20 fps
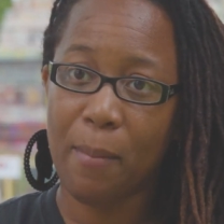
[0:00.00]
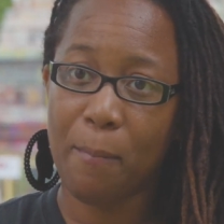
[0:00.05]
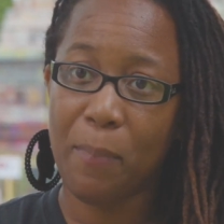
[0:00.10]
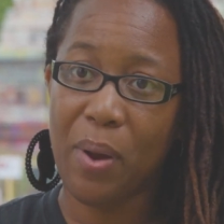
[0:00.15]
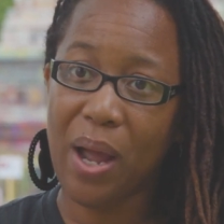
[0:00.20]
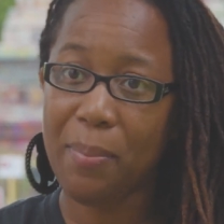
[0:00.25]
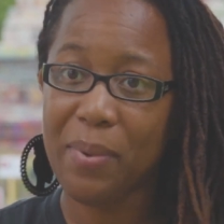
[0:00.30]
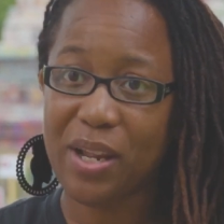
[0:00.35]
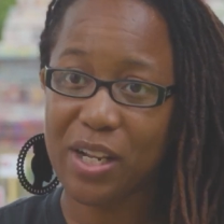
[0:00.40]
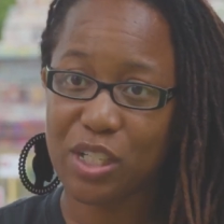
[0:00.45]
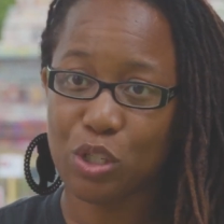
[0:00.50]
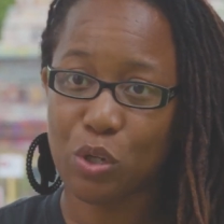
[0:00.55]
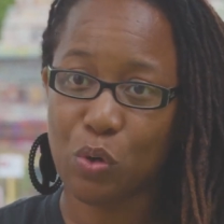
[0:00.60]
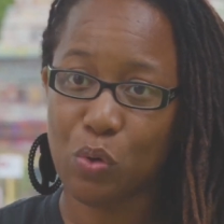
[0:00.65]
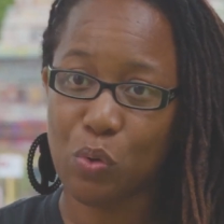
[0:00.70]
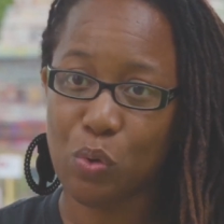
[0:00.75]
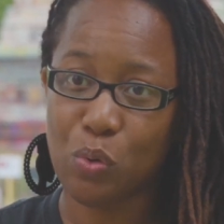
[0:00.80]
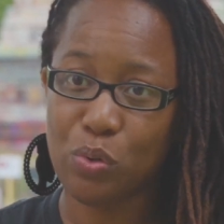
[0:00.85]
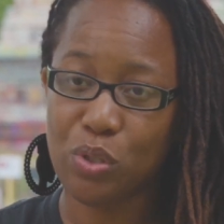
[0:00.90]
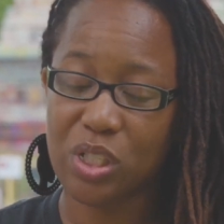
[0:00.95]
public
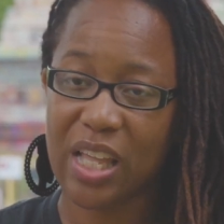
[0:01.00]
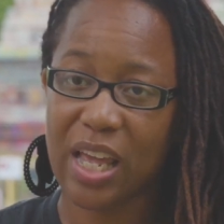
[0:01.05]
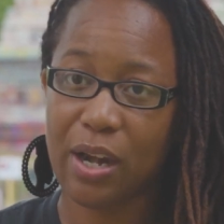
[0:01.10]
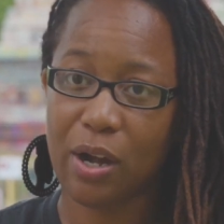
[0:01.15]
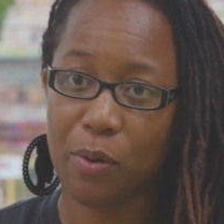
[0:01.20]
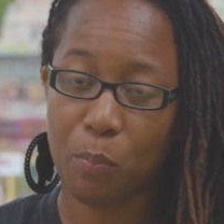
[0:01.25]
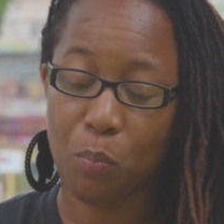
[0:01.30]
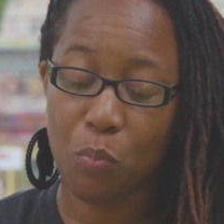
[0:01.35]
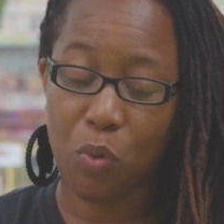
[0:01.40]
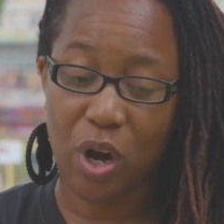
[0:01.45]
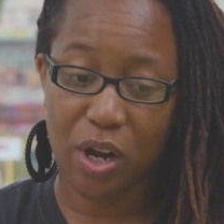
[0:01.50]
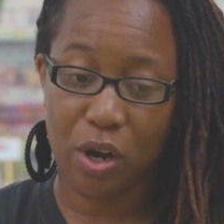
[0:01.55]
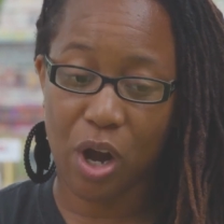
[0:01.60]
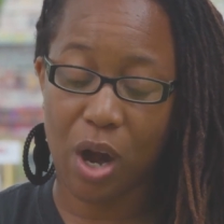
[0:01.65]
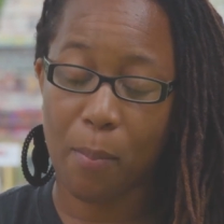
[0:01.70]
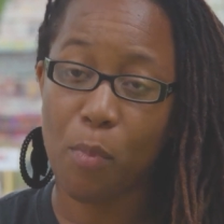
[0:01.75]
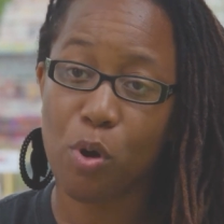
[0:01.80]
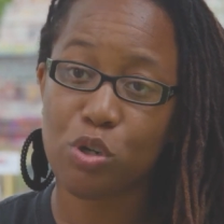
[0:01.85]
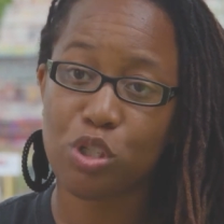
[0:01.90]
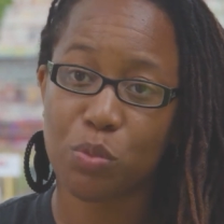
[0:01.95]
schools that are in
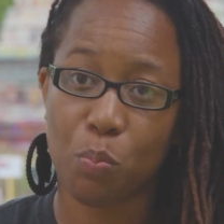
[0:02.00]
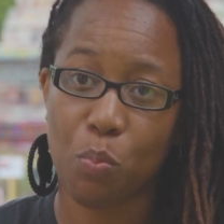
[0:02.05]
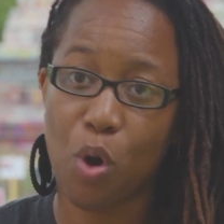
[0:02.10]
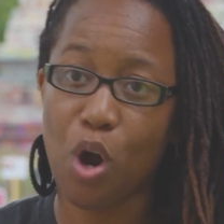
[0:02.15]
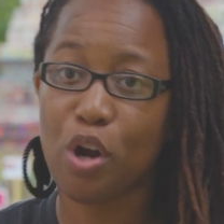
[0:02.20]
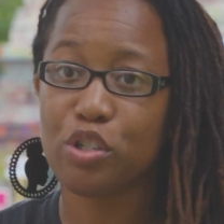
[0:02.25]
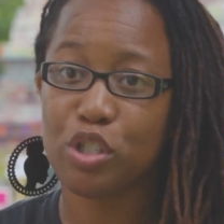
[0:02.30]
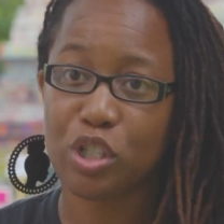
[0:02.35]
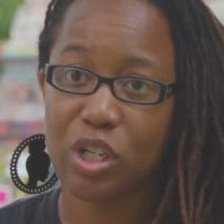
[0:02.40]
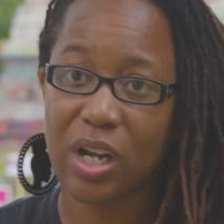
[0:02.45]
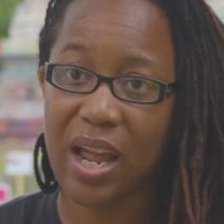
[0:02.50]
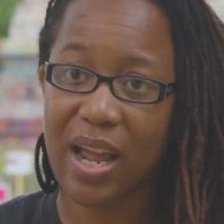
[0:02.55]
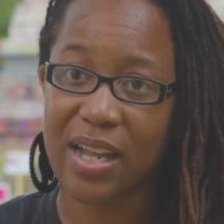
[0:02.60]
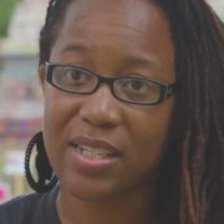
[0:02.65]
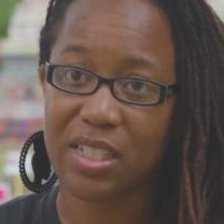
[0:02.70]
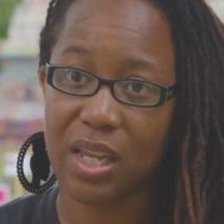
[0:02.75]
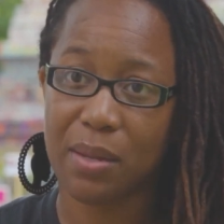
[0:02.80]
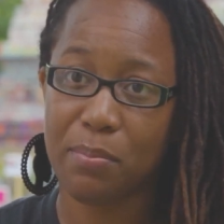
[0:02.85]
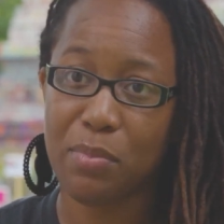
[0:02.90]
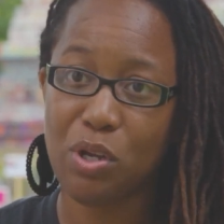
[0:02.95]
our most
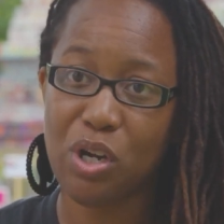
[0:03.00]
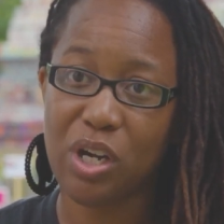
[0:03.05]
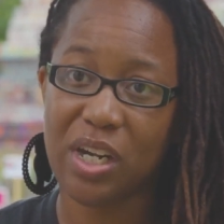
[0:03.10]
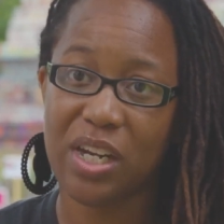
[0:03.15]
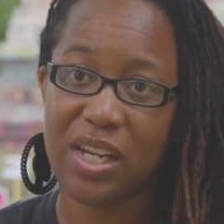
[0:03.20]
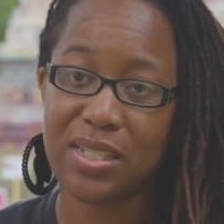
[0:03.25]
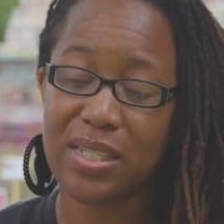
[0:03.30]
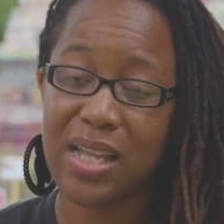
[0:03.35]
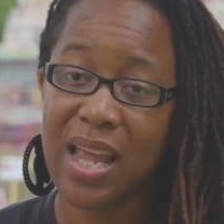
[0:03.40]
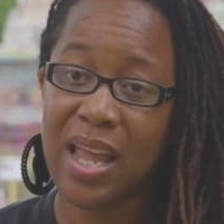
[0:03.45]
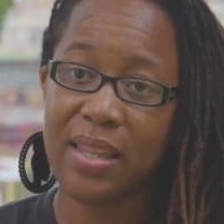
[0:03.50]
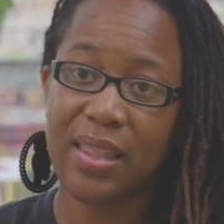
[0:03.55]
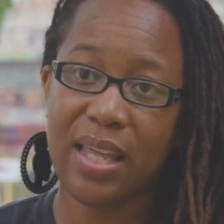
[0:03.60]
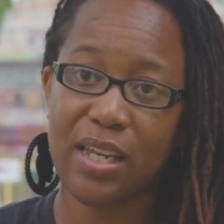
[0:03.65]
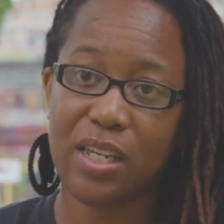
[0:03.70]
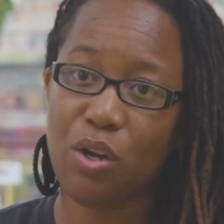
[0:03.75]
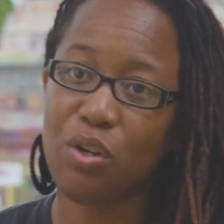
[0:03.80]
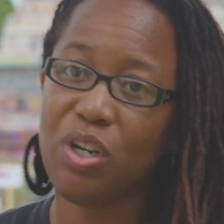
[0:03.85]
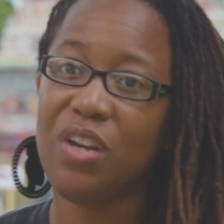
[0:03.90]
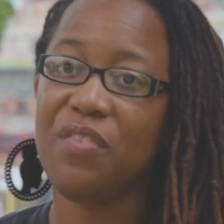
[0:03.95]
marginalized communities
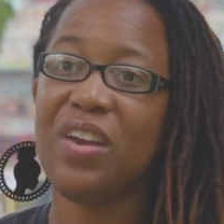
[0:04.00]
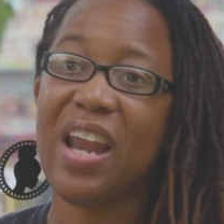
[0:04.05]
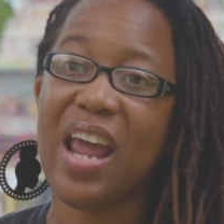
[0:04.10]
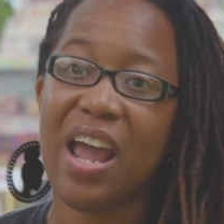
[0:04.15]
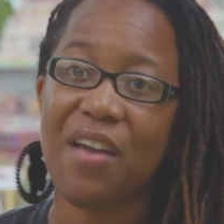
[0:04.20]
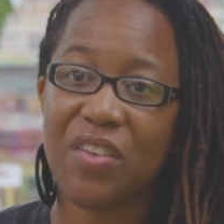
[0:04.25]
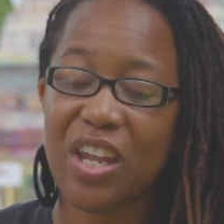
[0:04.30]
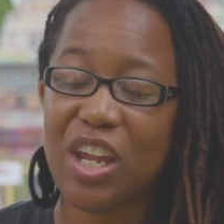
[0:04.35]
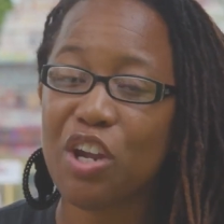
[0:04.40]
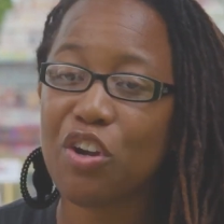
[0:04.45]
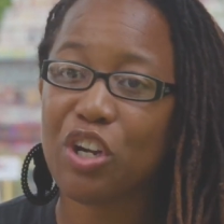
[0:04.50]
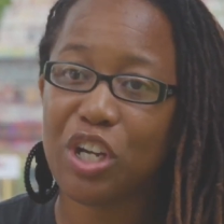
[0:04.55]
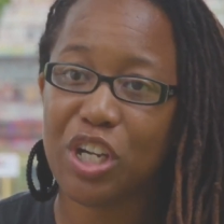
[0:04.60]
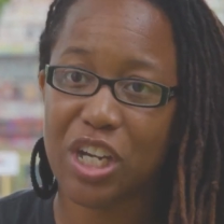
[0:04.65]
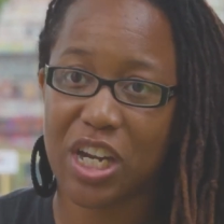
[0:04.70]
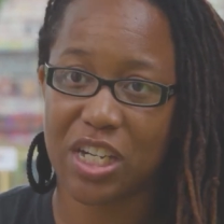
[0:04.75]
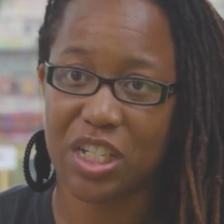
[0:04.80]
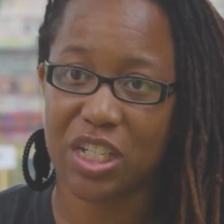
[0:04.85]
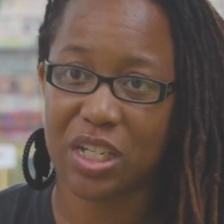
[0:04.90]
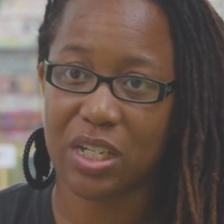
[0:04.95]
that don't even have air
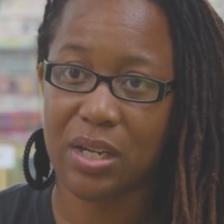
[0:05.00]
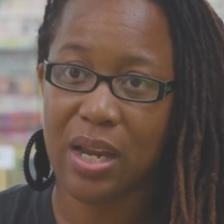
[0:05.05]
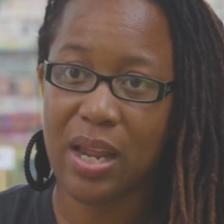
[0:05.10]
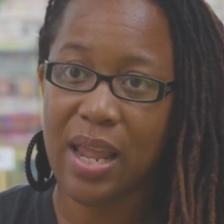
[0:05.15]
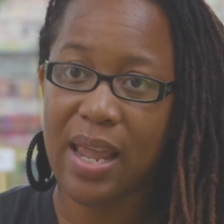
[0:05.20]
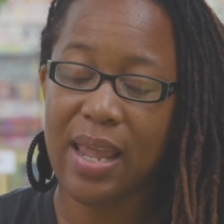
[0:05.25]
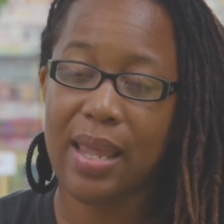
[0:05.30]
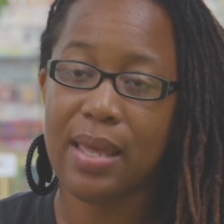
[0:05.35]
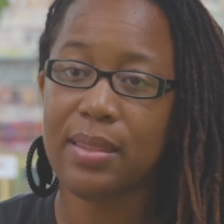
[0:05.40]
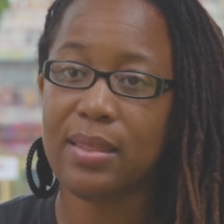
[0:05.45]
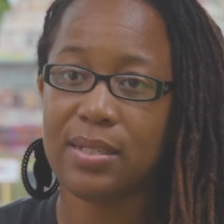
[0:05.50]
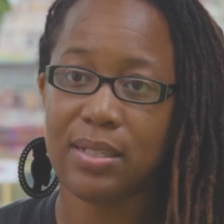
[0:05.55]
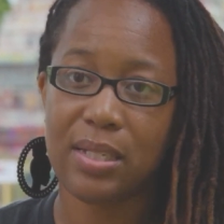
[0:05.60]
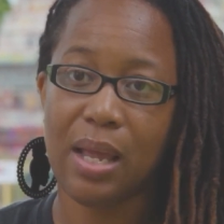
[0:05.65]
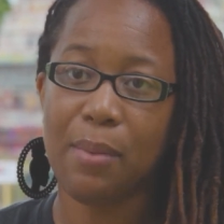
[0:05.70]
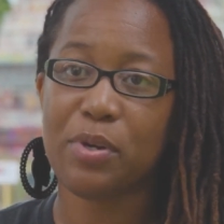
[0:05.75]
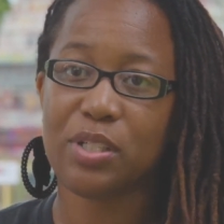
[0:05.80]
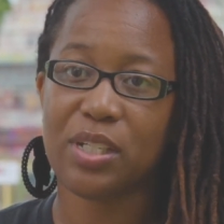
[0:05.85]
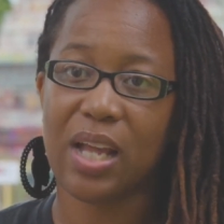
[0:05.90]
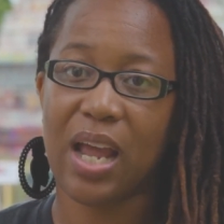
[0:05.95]
conditioning in the
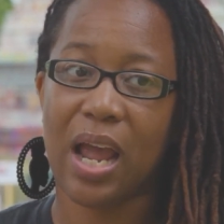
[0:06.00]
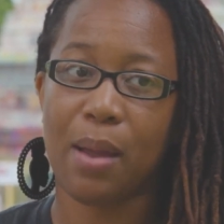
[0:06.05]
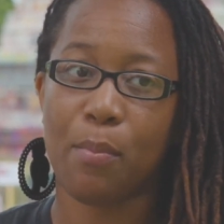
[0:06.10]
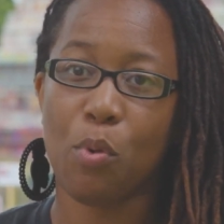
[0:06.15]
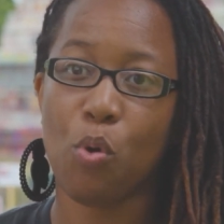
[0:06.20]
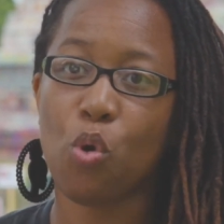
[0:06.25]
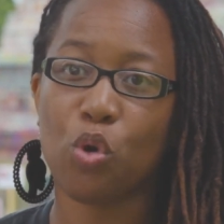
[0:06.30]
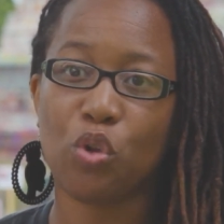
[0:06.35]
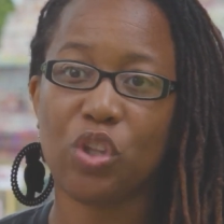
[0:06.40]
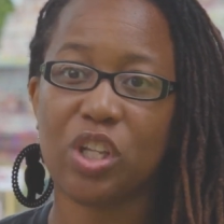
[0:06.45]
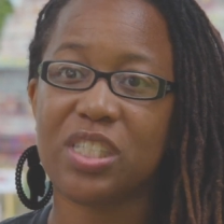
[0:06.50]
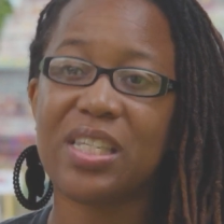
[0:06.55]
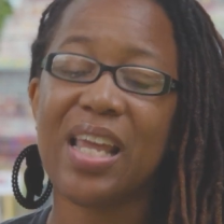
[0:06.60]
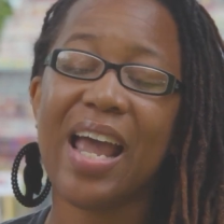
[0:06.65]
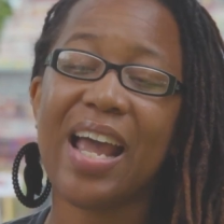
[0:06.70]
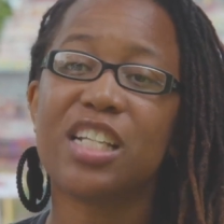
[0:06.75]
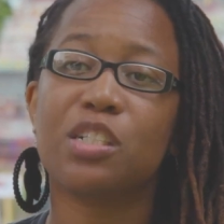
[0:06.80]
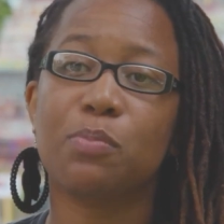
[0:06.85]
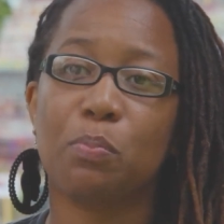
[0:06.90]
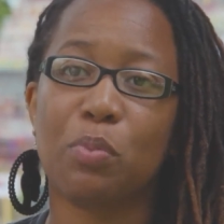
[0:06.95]
summertime or the
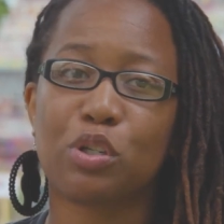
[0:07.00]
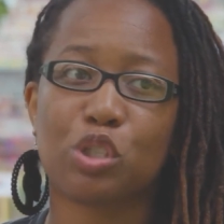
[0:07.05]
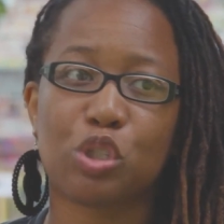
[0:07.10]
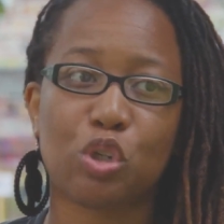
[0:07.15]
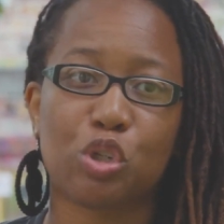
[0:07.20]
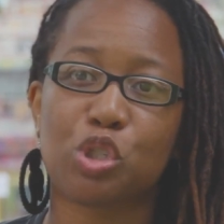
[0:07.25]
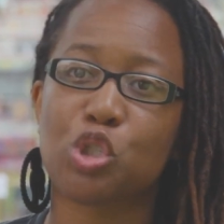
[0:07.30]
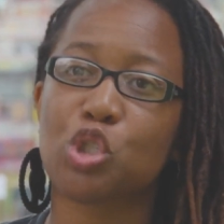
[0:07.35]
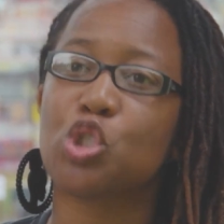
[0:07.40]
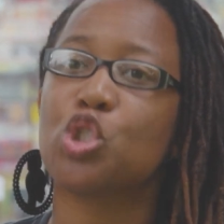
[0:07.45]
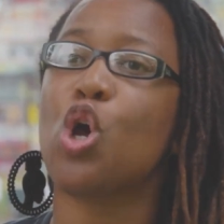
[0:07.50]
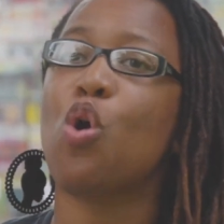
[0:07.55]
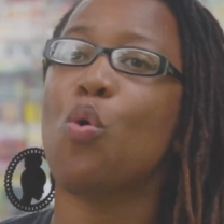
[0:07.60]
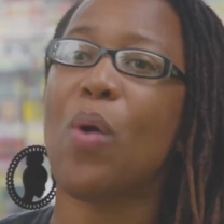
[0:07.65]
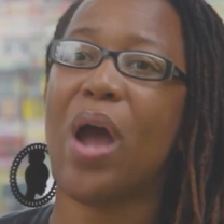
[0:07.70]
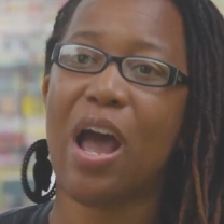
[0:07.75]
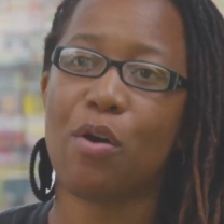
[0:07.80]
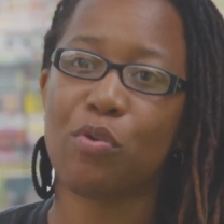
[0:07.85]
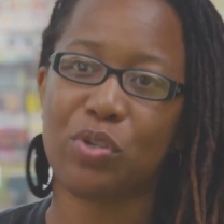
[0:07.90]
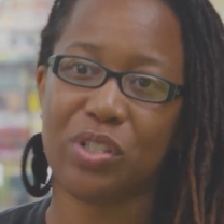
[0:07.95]
textbooks are so
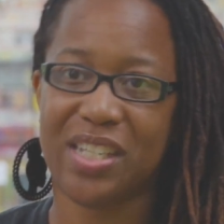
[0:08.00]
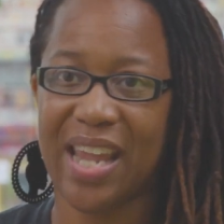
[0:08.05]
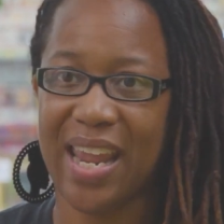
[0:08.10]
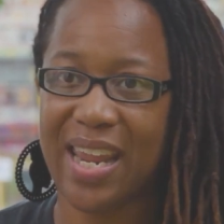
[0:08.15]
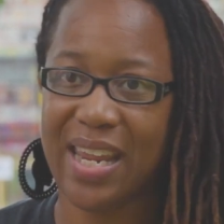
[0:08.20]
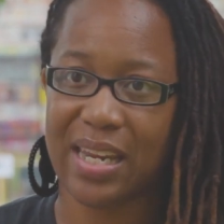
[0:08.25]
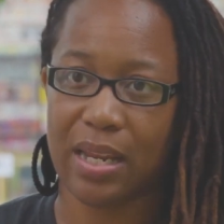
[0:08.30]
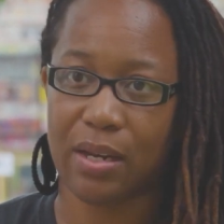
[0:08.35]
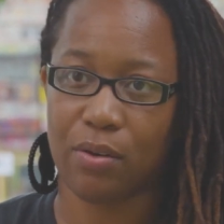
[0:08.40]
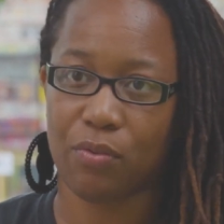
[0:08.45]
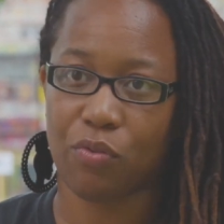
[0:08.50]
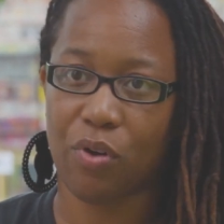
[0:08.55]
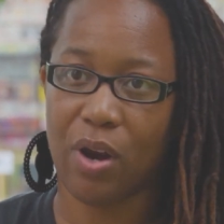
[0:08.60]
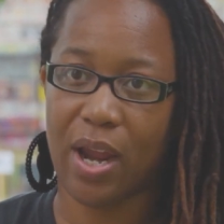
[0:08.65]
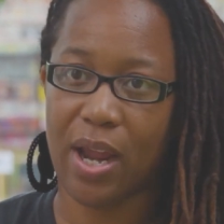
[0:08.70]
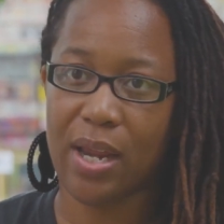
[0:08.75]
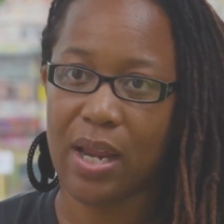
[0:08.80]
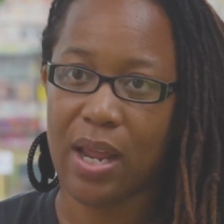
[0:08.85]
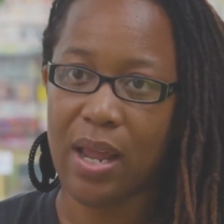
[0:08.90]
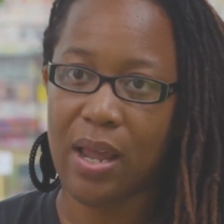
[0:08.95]
outdated,
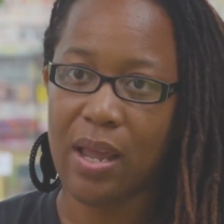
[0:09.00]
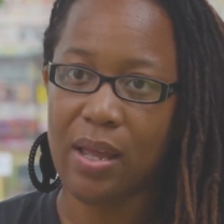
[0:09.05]
right?